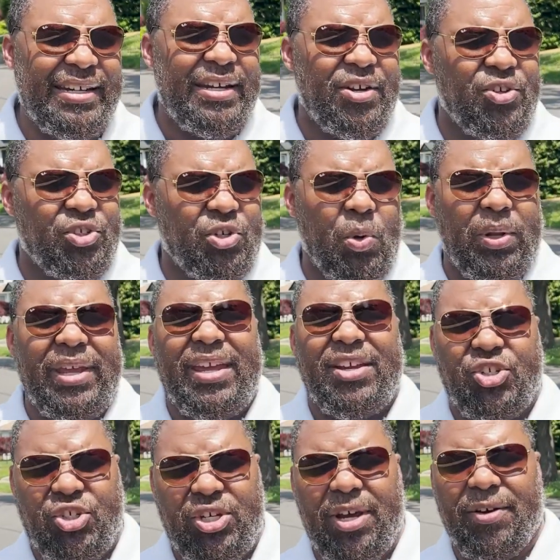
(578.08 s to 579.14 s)
certainly a
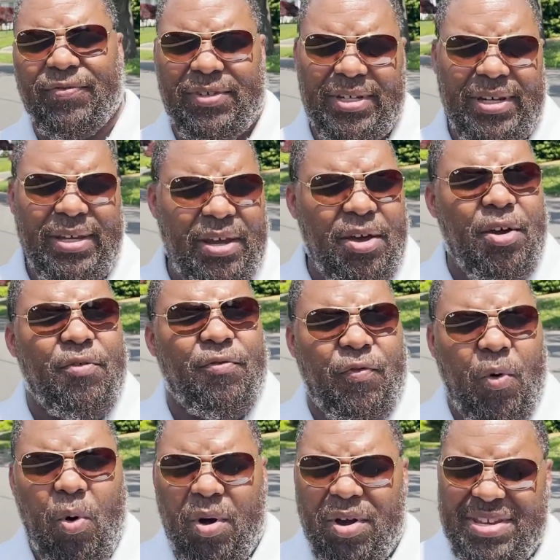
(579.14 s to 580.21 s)
shift
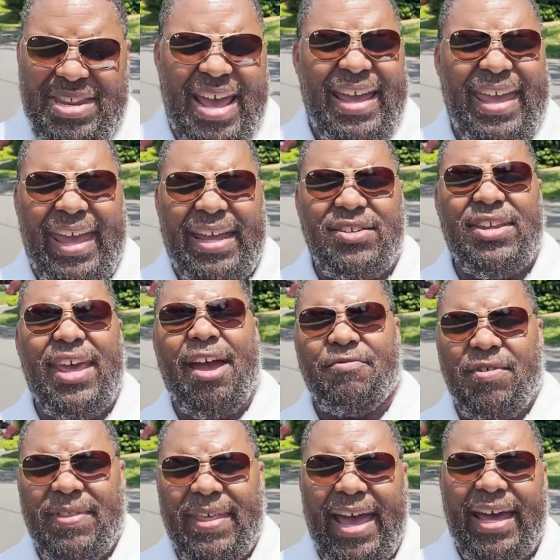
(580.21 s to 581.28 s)
for decades after
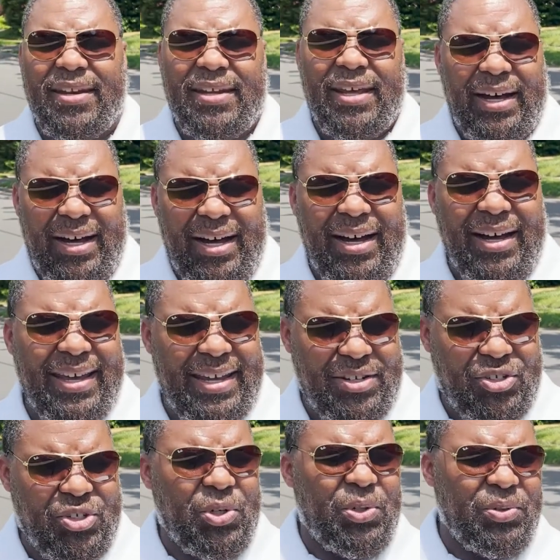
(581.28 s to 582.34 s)
that
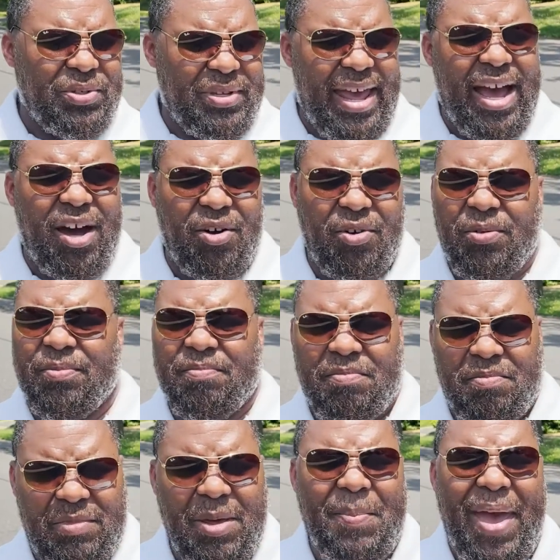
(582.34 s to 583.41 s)
until now.
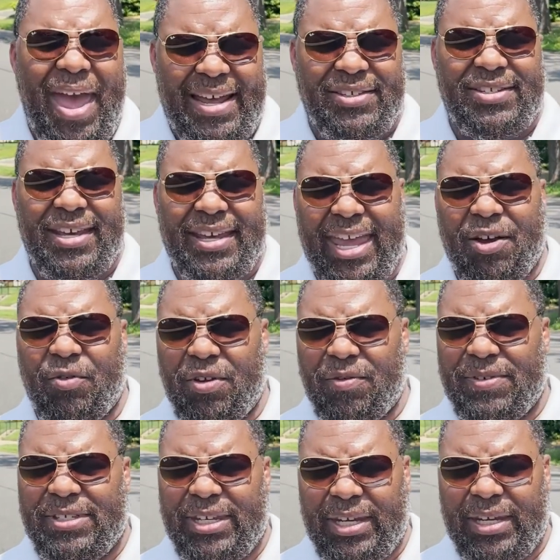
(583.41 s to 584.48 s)
The past decade, we've
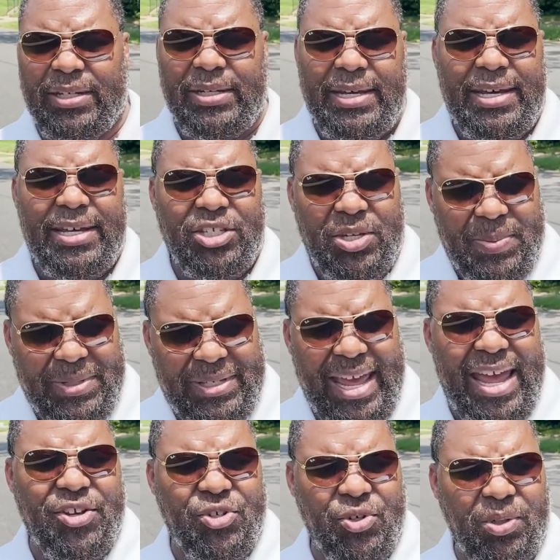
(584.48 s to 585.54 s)
seen
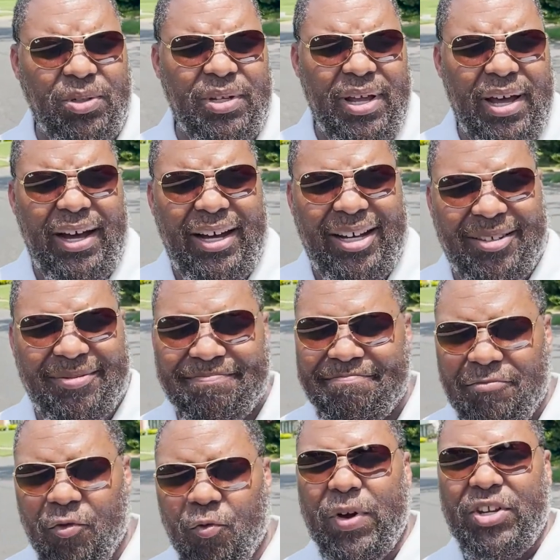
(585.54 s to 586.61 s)
substantial
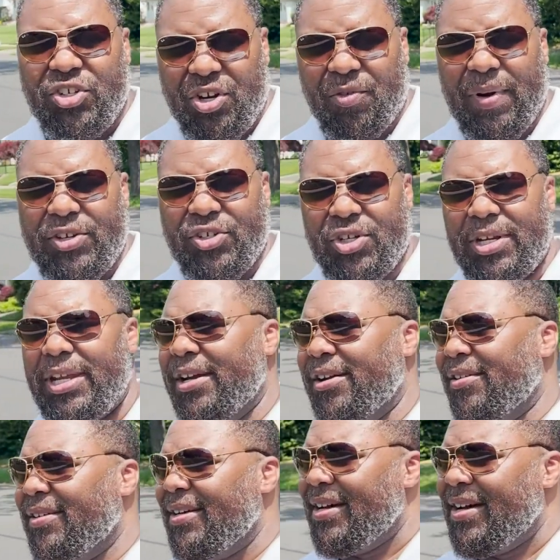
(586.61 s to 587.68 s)
regeneration here
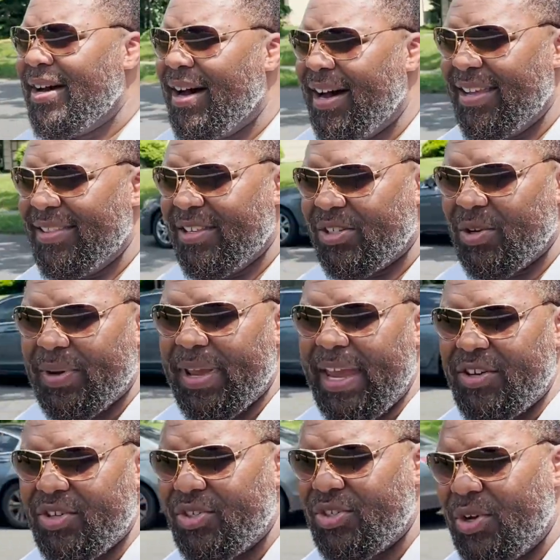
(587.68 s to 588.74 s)
in this
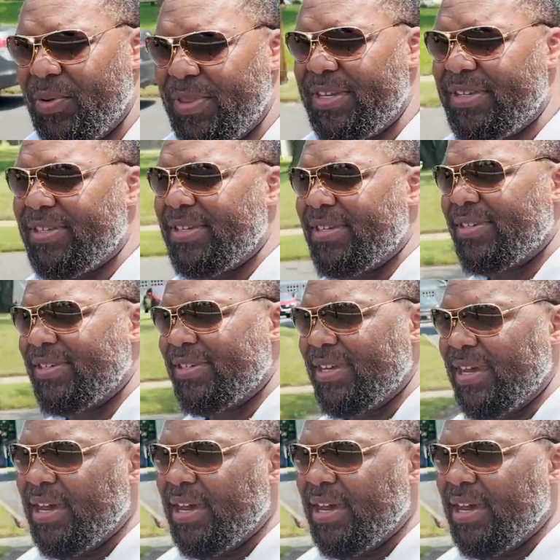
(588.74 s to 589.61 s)
location. So this is